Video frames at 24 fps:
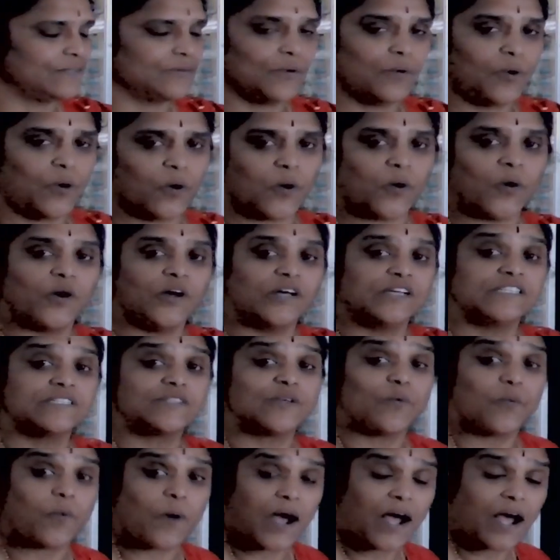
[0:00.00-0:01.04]
Oh,
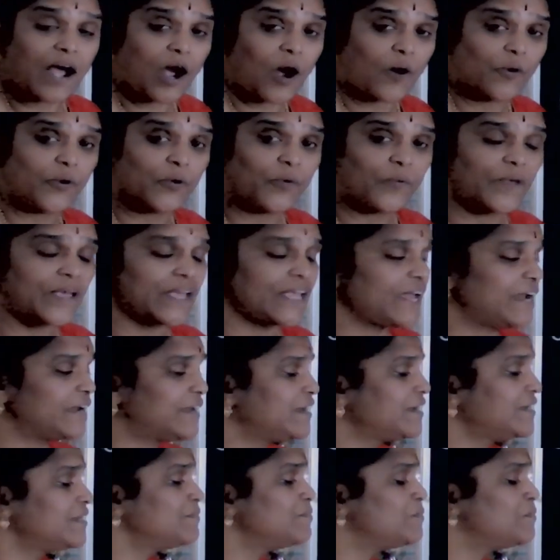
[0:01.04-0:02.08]
so how do we get
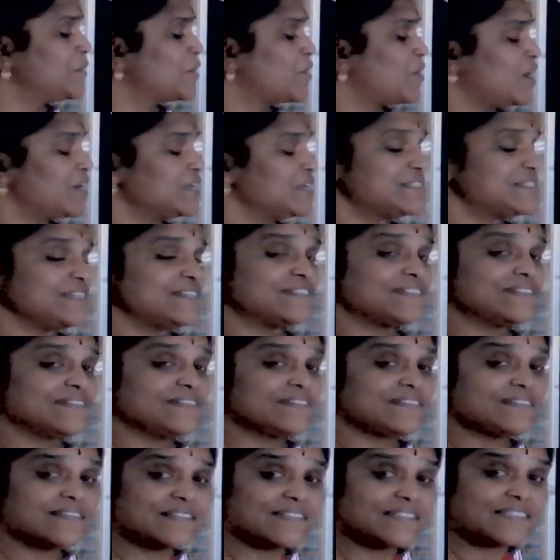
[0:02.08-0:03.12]
it? Because it
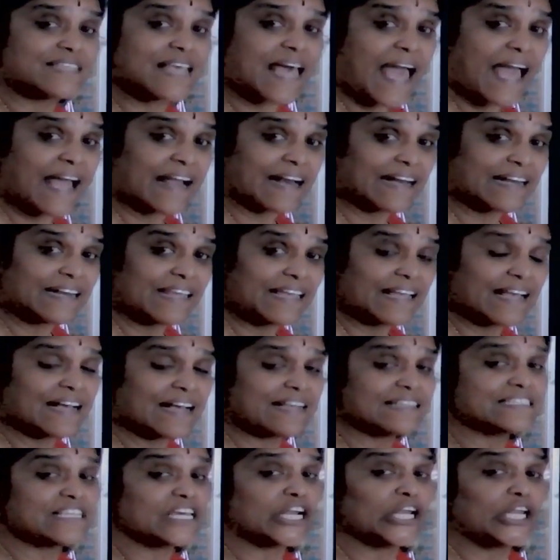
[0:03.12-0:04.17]
is acting
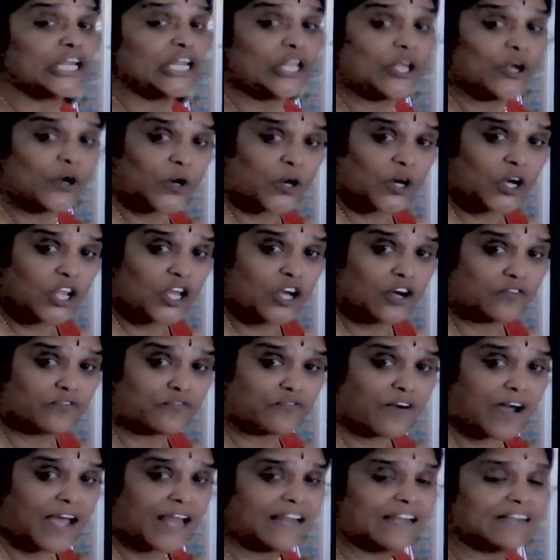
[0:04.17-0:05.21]
as a
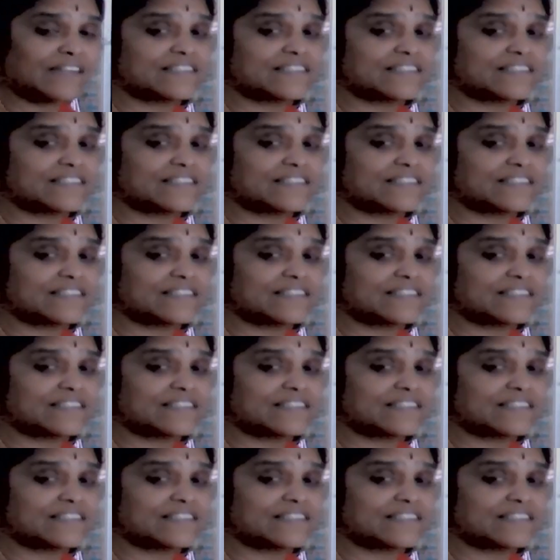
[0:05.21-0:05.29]
nucleophile.